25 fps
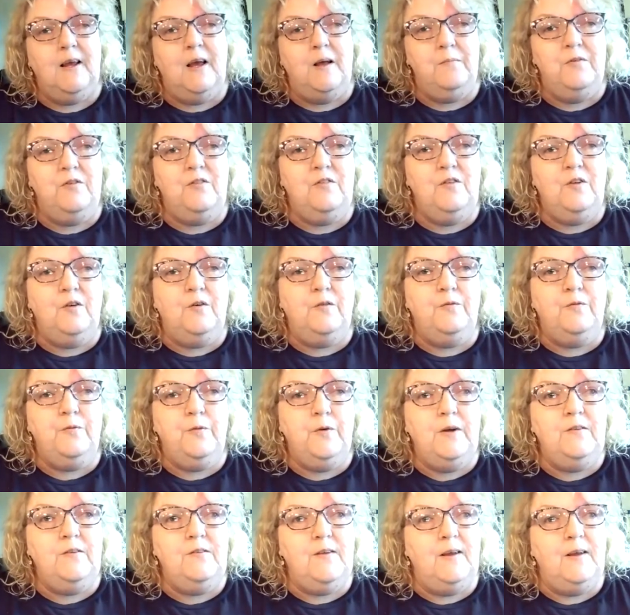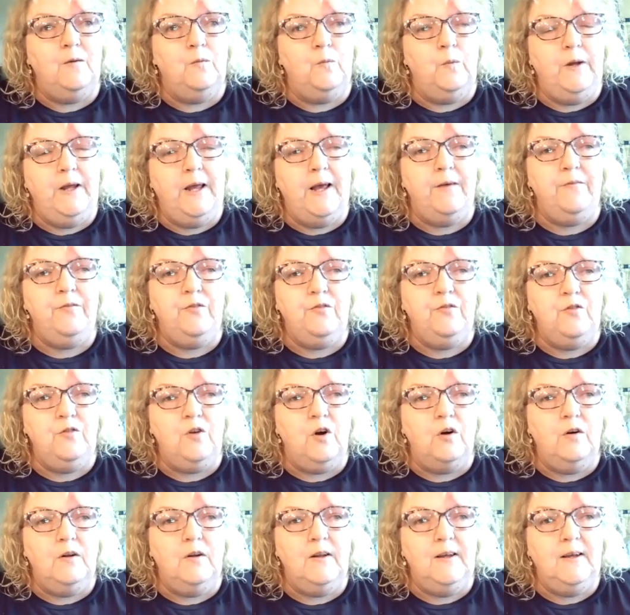I'm still freezing. We have
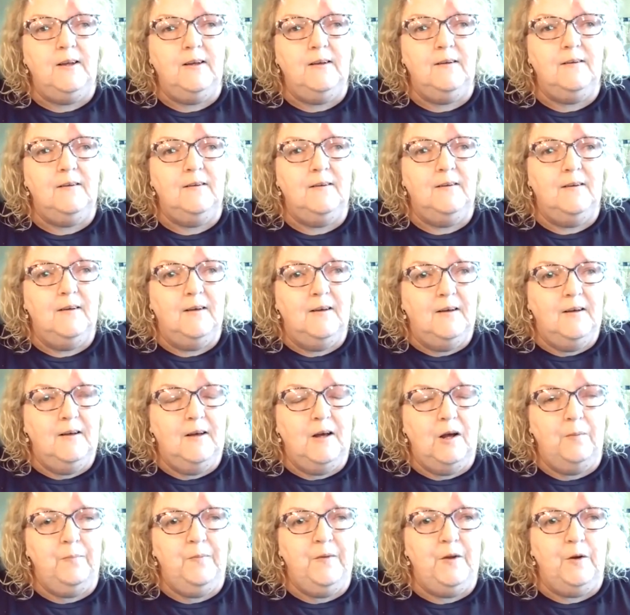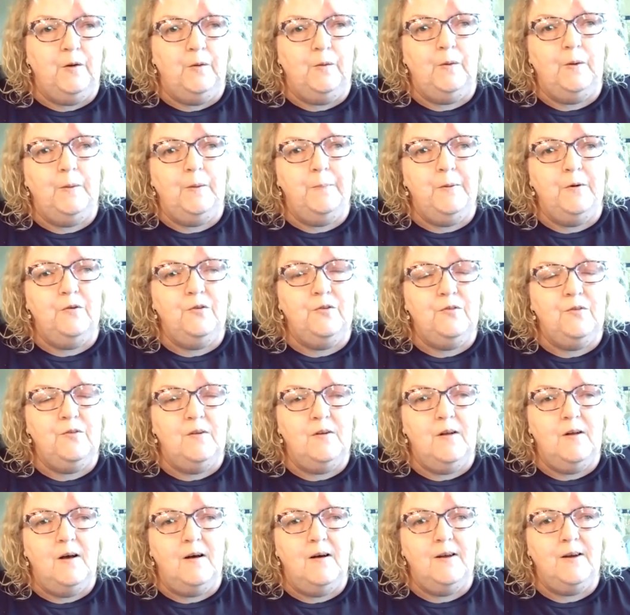Starlink. I'm the only
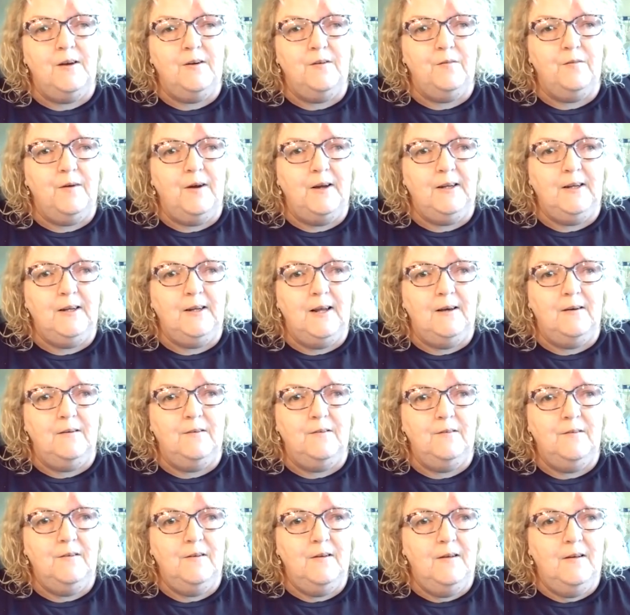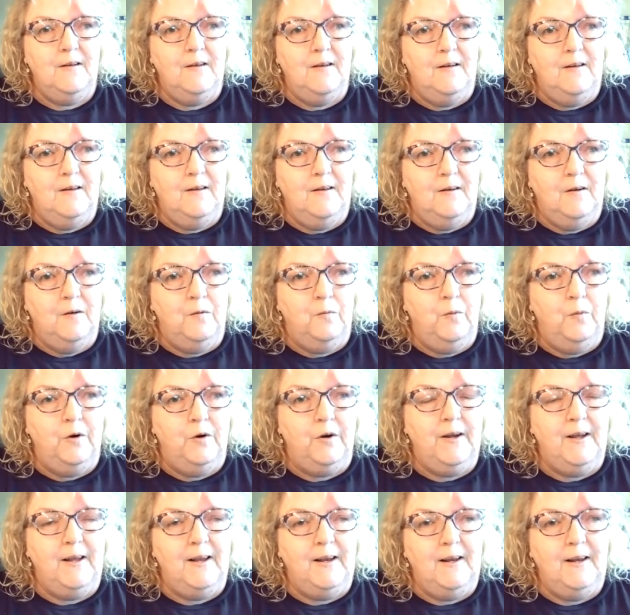person on it right now.
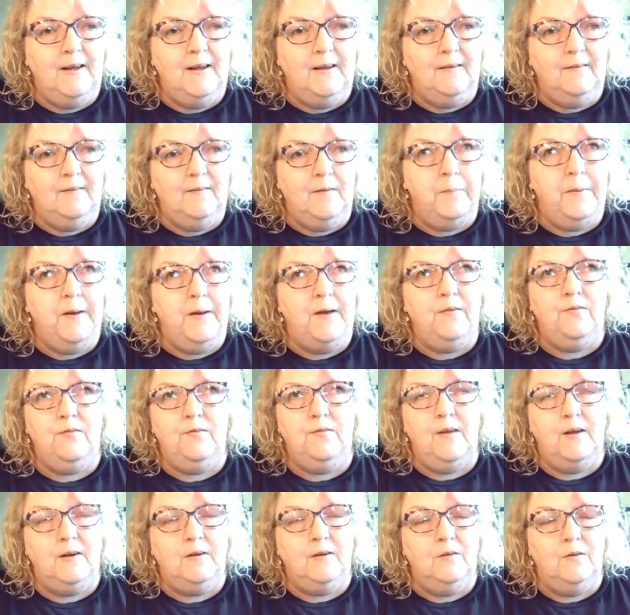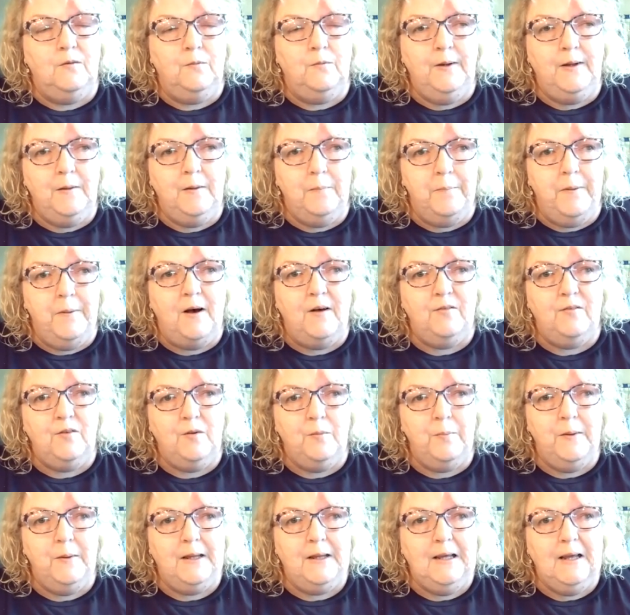We're getting the best signal we could
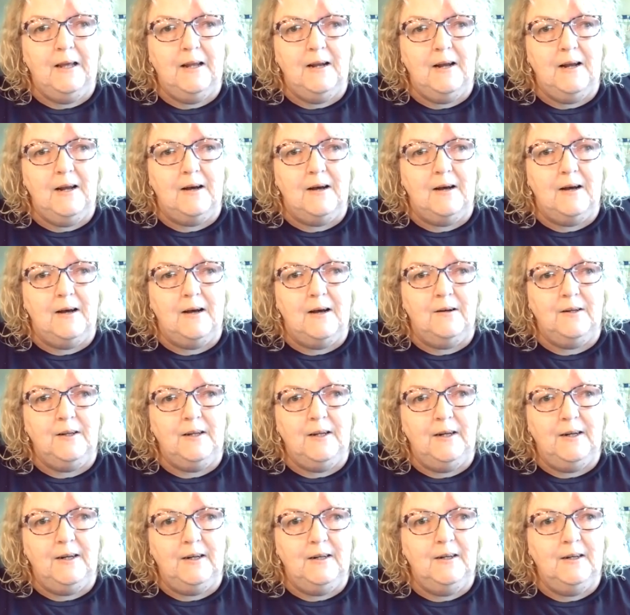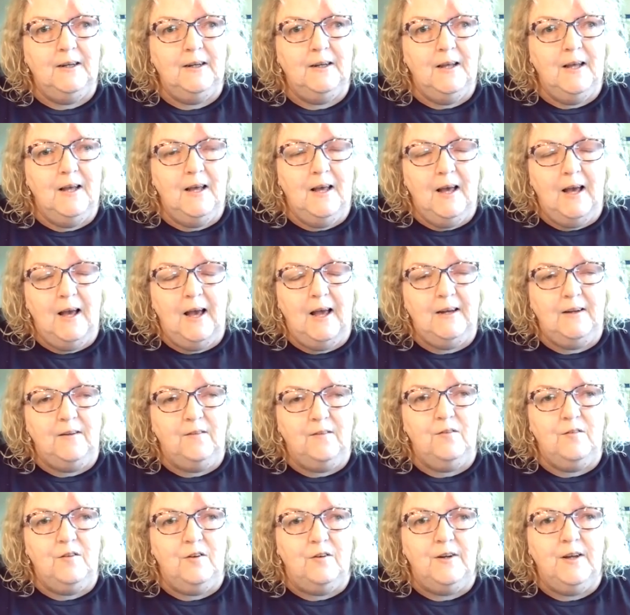possibly get out here. And it's
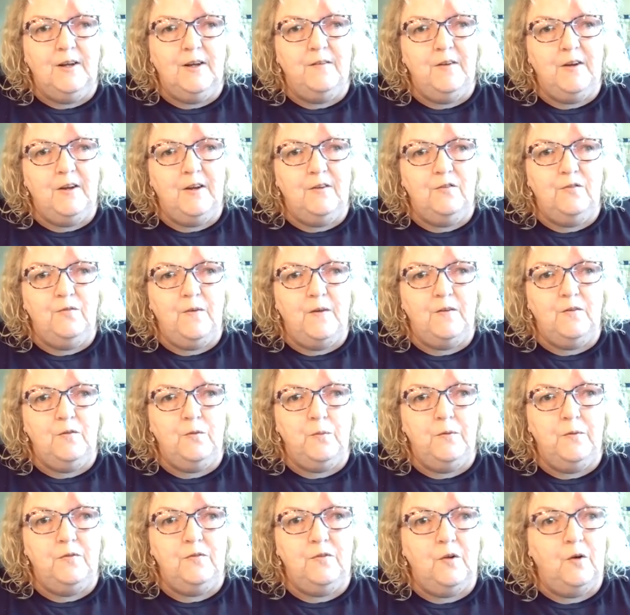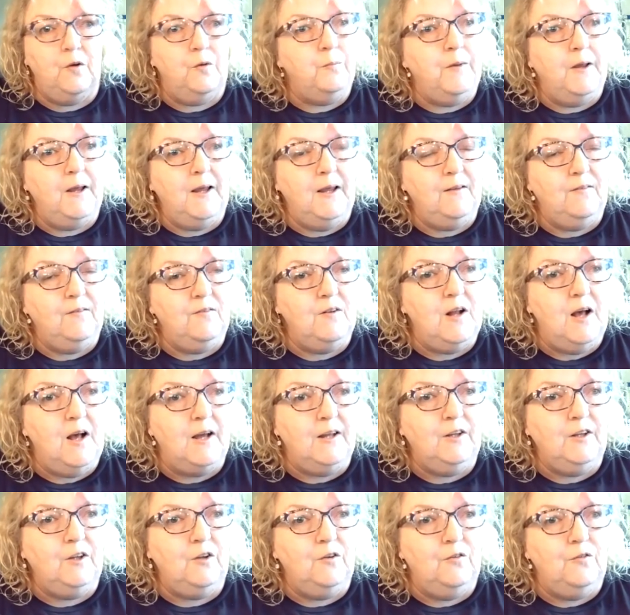still giving us fits with Zoom. It's
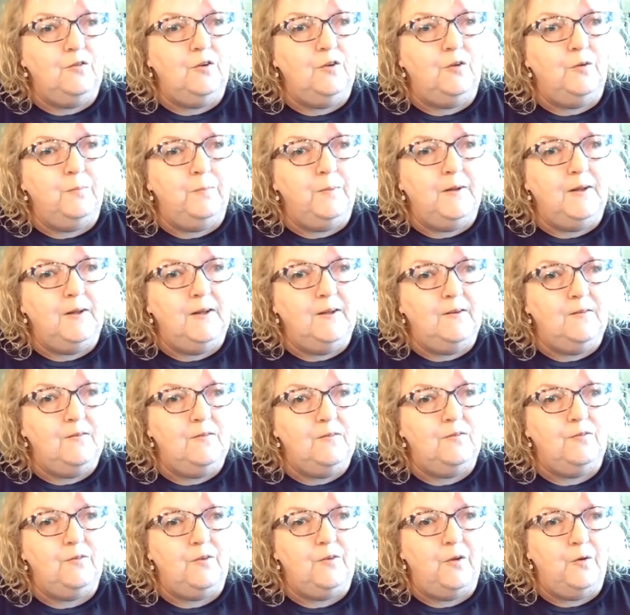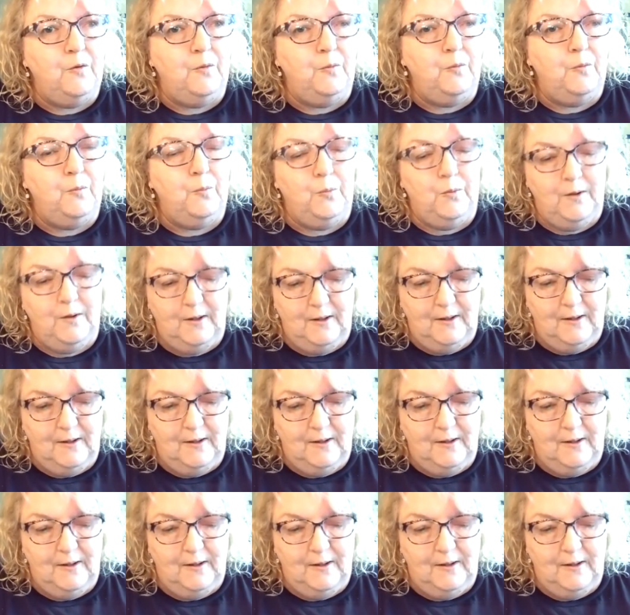not YouTube, it's Zoom.